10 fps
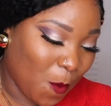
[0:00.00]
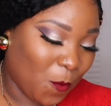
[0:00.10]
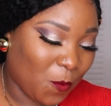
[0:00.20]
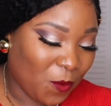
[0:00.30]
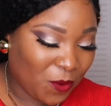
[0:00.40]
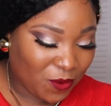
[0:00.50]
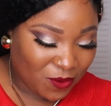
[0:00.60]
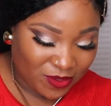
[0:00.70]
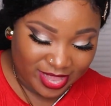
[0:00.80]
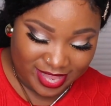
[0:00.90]

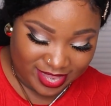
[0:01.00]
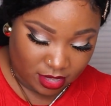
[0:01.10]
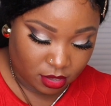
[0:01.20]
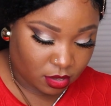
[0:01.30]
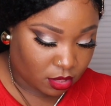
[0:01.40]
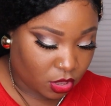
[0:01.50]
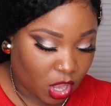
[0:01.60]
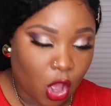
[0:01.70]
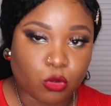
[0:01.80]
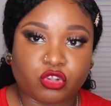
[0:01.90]
Ooh,
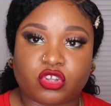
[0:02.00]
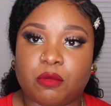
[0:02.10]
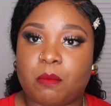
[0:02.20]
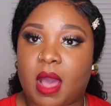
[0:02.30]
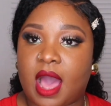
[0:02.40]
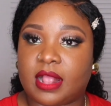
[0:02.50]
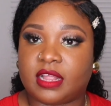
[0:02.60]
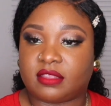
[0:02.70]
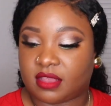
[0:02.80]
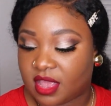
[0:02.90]
look how small
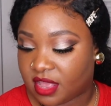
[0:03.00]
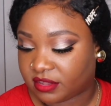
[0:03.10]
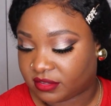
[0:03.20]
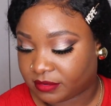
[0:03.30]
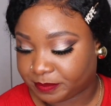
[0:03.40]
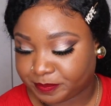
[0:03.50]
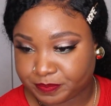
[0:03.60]
it is.